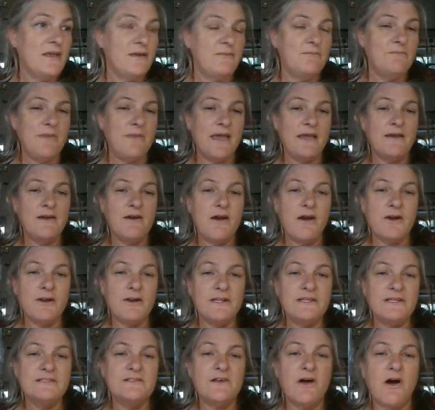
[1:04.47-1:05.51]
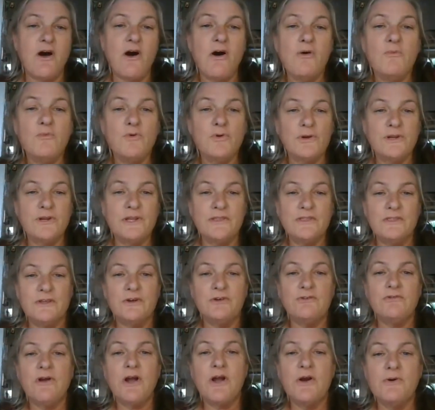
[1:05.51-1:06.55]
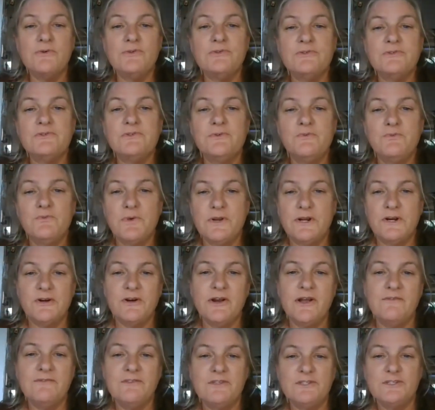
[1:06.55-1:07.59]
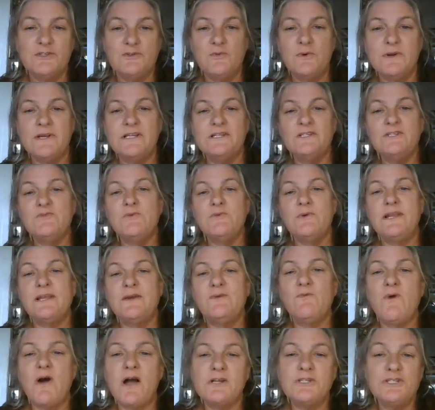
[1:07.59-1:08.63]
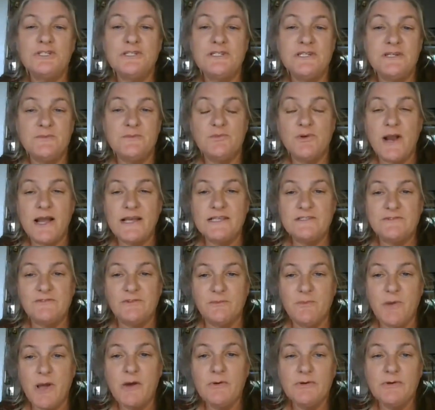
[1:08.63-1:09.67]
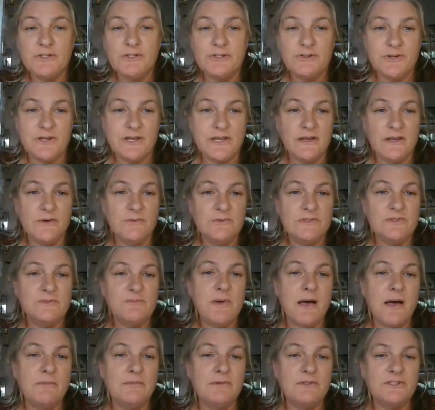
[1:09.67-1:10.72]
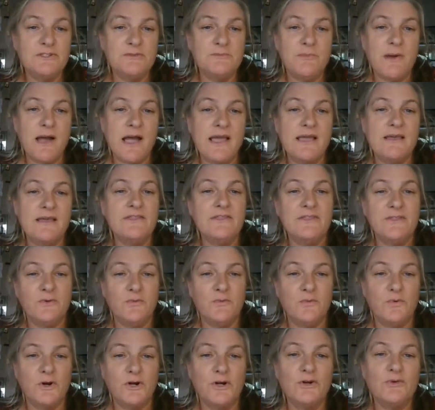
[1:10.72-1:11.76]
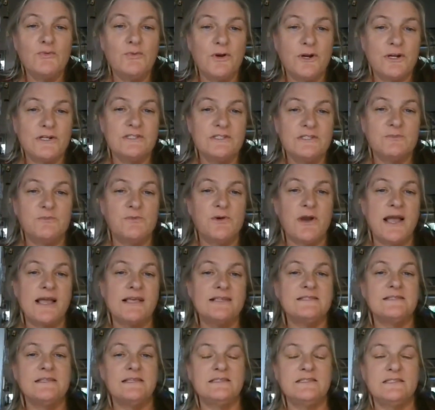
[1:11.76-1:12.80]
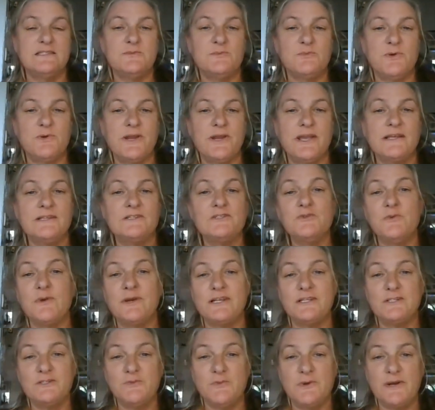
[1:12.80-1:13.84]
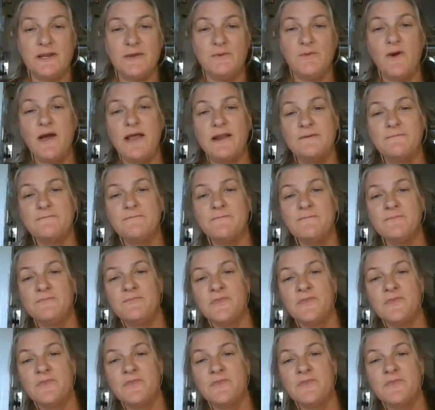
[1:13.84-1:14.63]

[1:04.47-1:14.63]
Meg Kearney's All Morning the Crows, winner of the 2020 Washington Prize for Poetry, was published by the WordWorks Press in spring 2021.